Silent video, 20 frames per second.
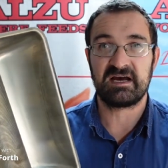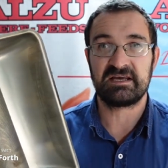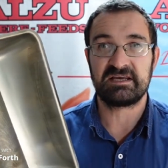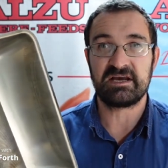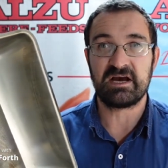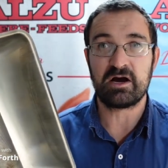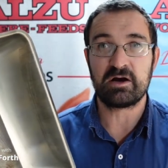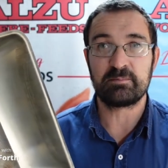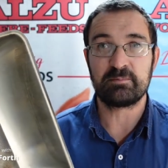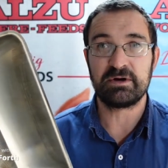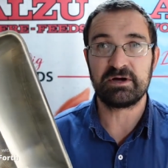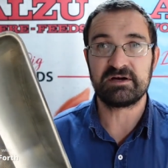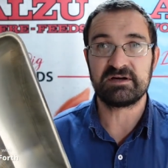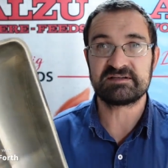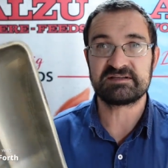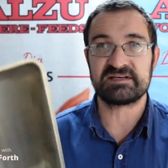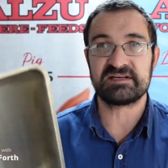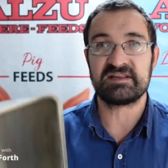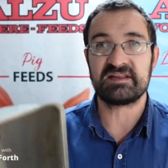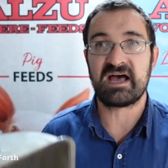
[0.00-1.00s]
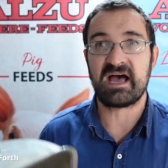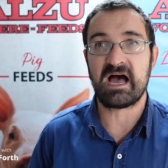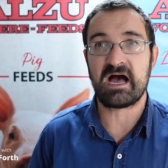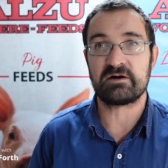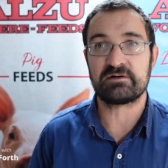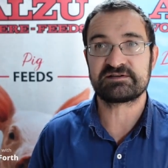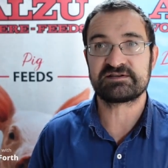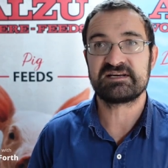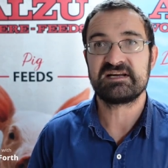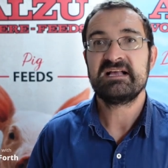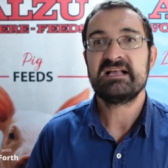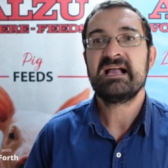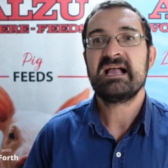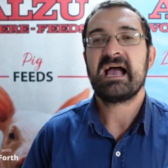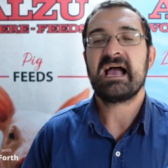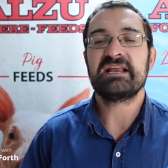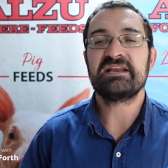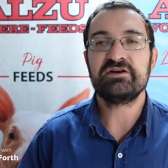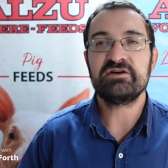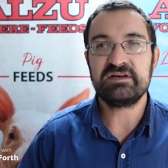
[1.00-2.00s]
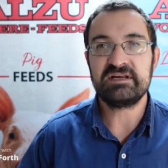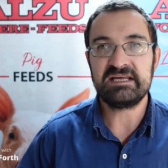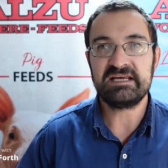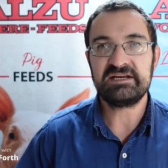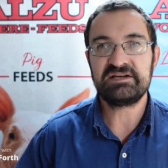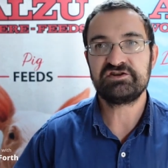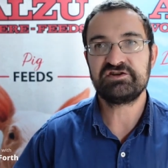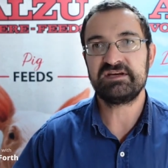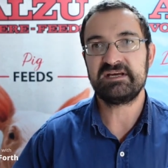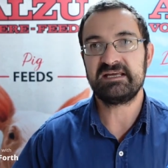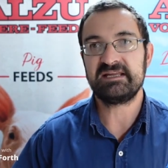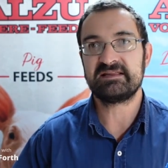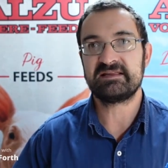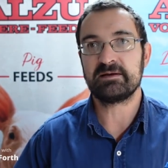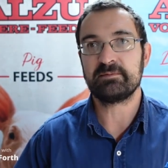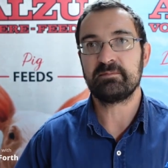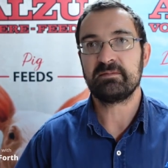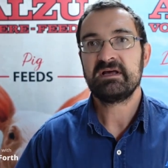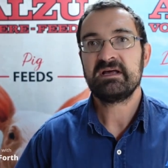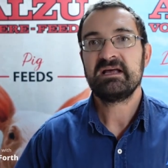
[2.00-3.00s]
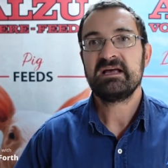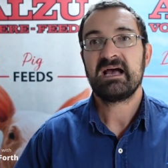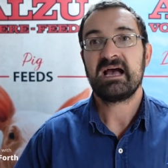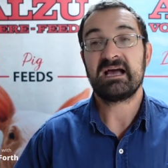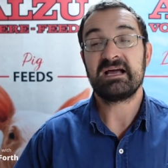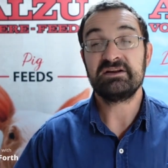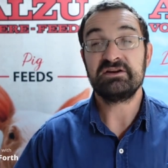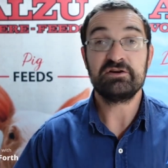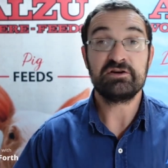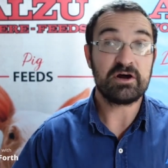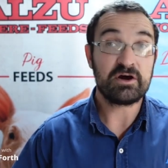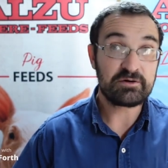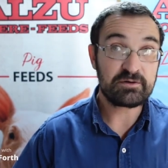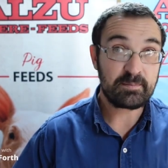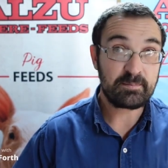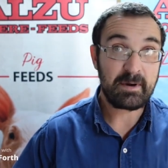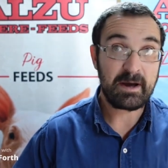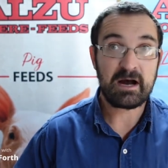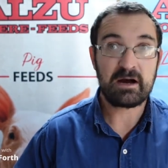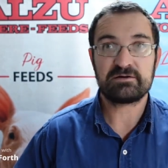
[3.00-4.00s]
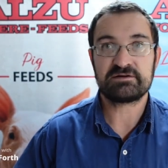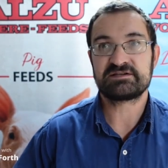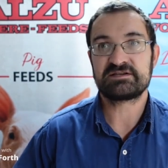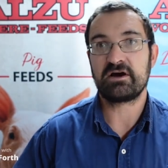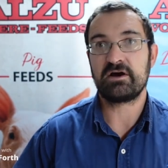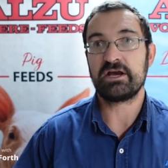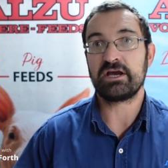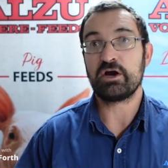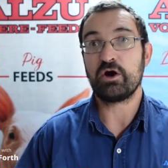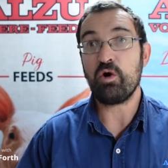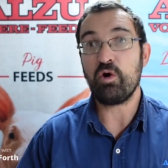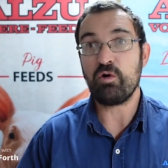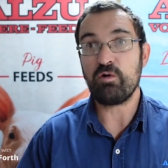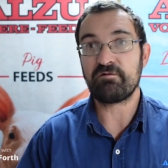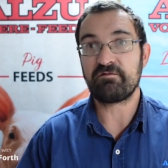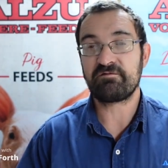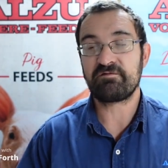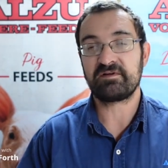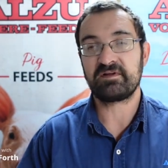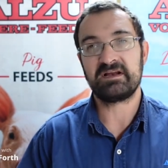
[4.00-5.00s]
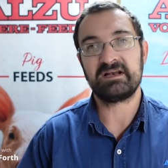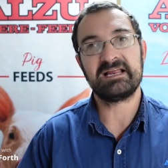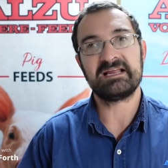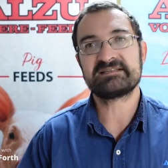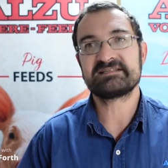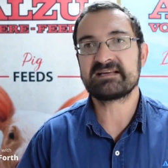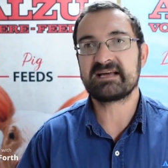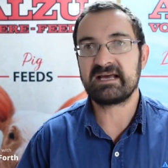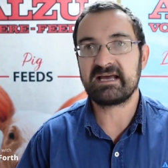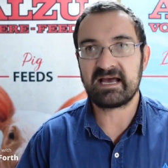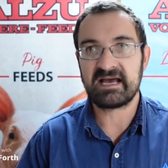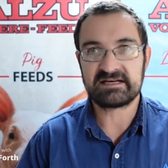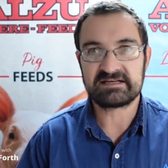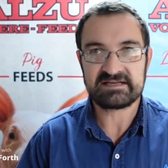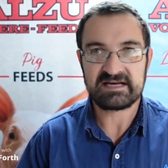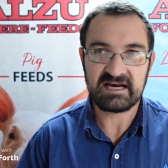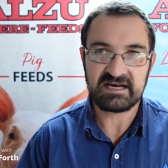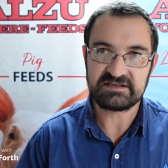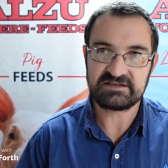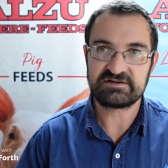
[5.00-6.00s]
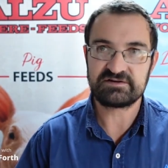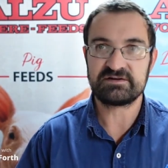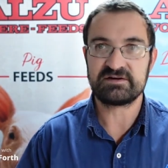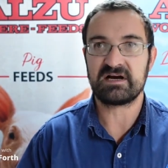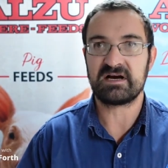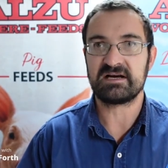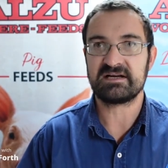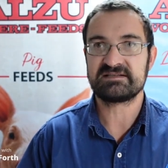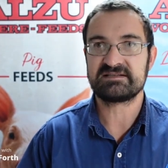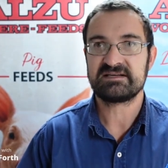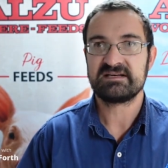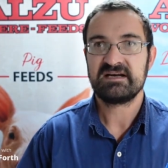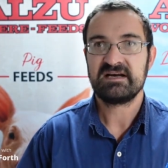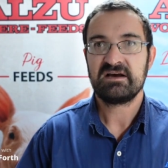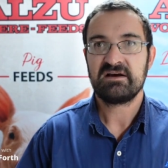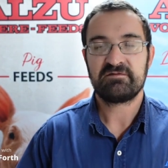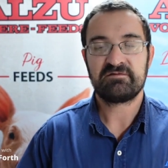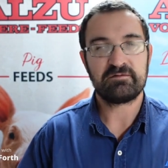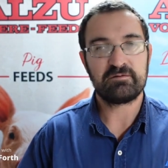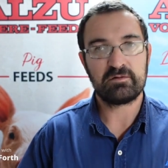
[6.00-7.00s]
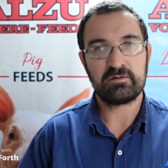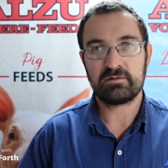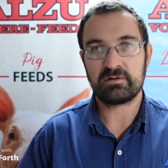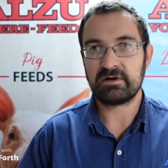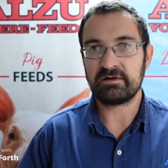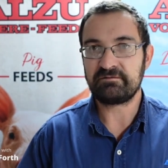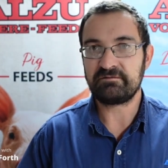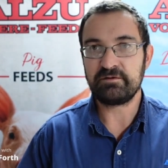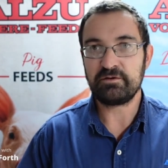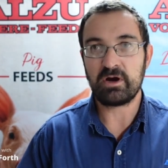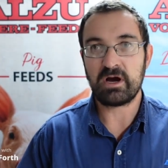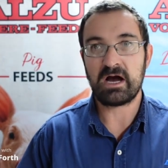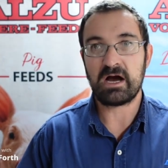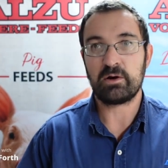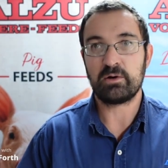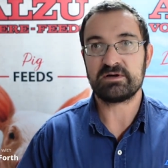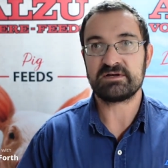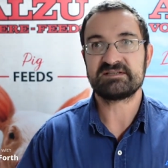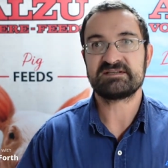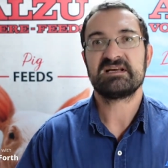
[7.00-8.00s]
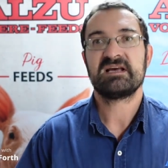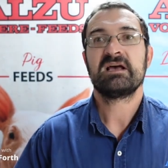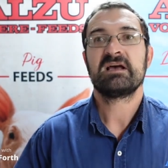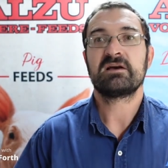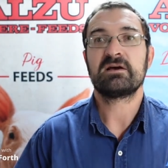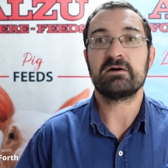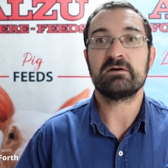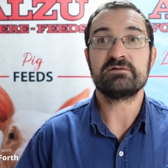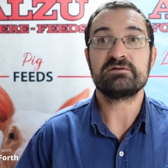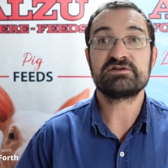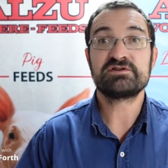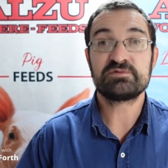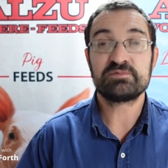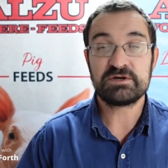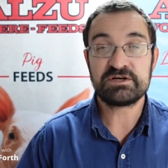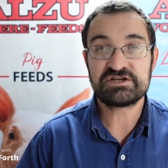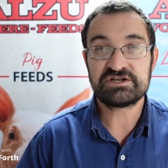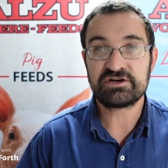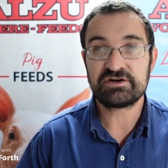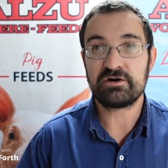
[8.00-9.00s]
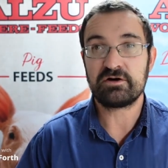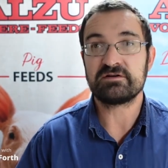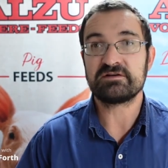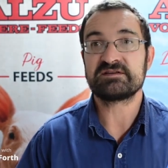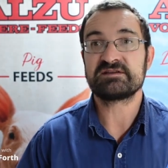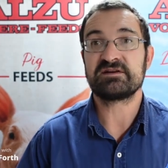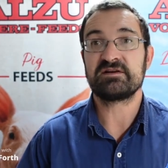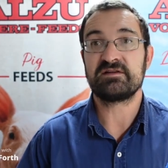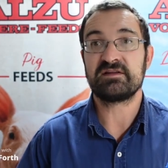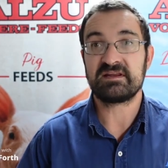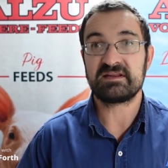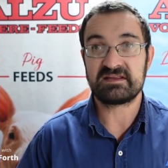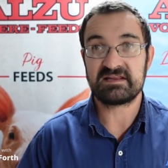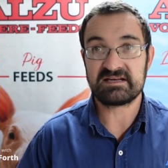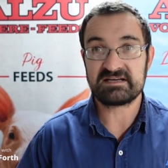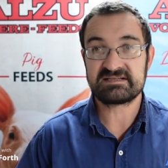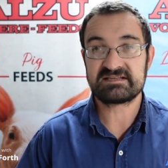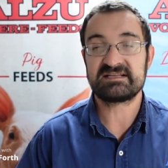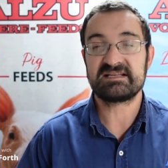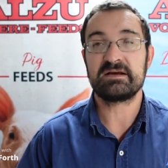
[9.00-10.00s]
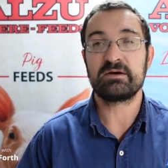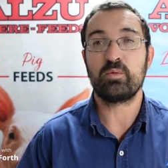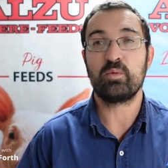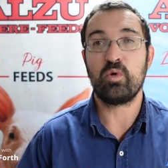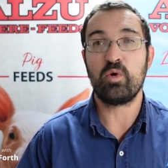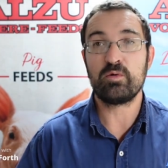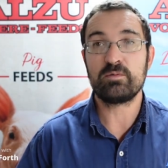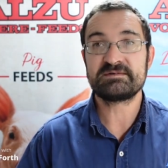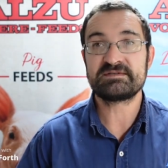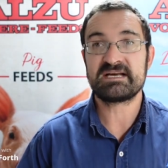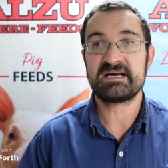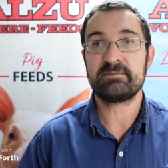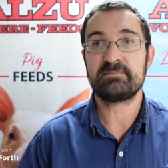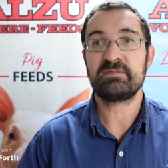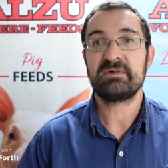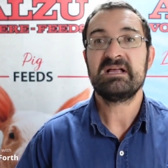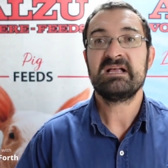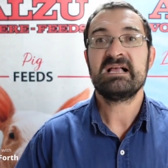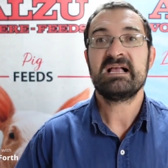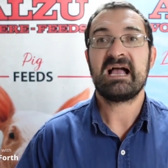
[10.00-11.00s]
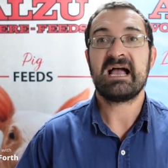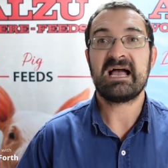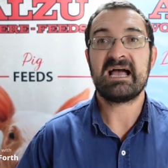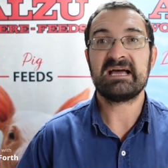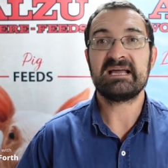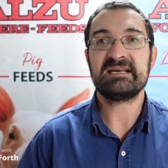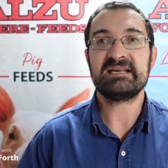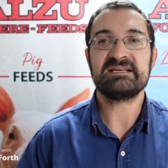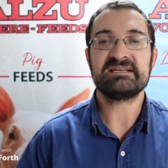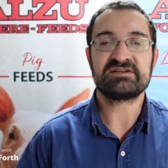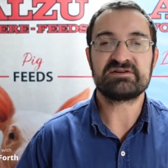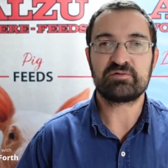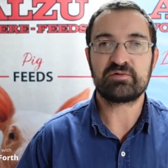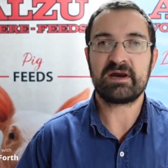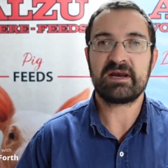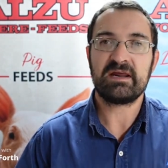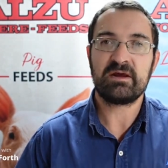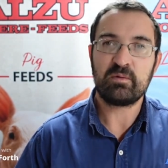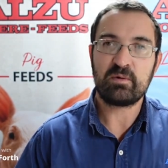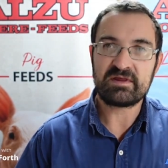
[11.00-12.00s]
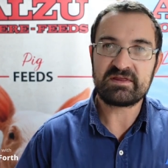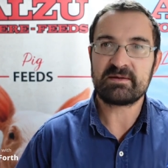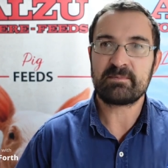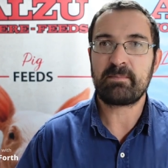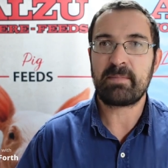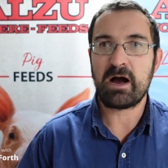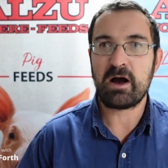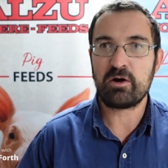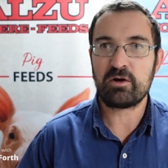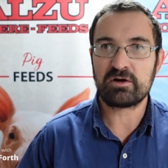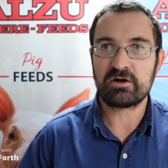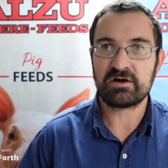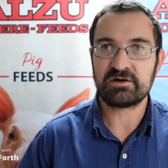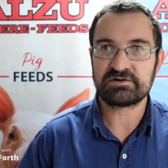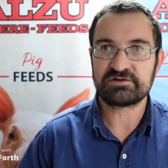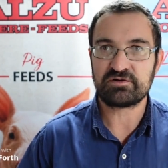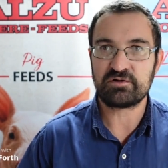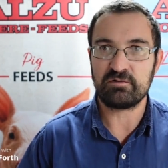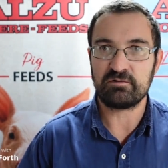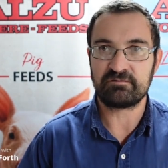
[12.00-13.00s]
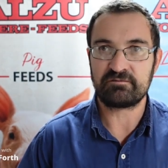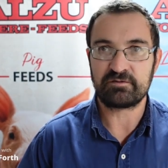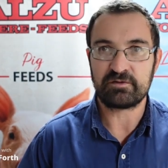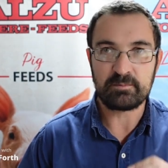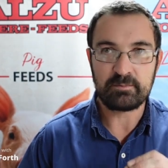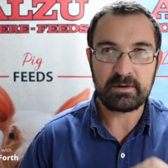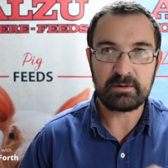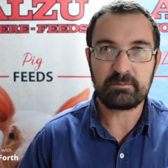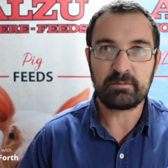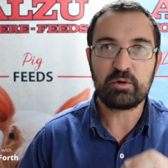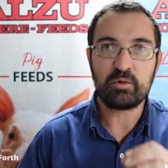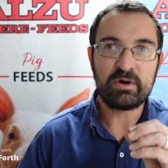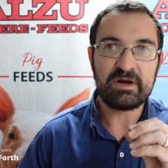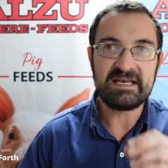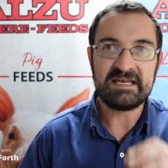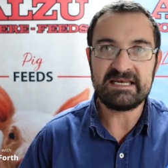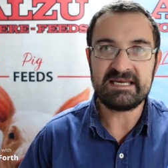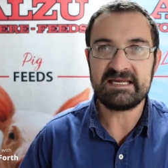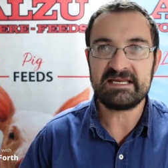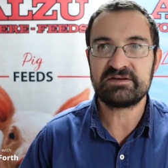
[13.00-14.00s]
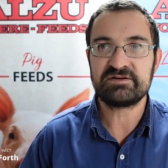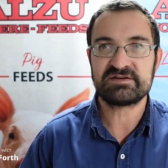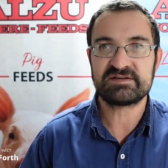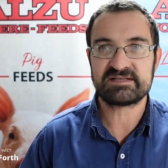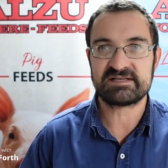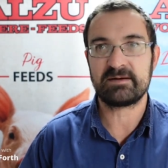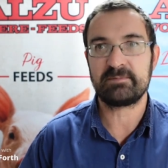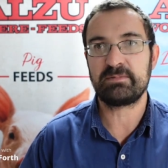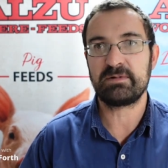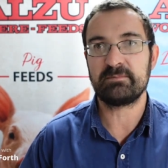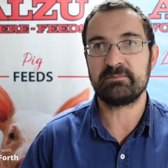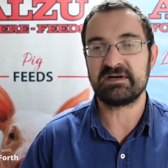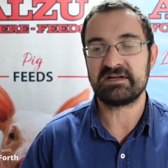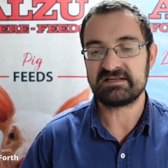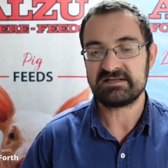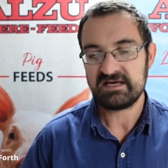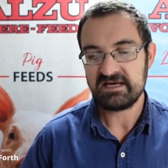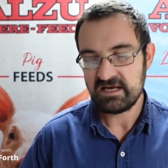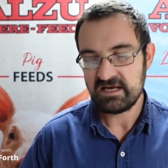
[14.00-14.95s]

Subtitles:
young birds in the house and you need to heat them, and you know the power's going off, let's say at 8 tonight for a few hours, go switch it on so that this thing warms up and is ready when the power goes off. Remember, we need to supplement.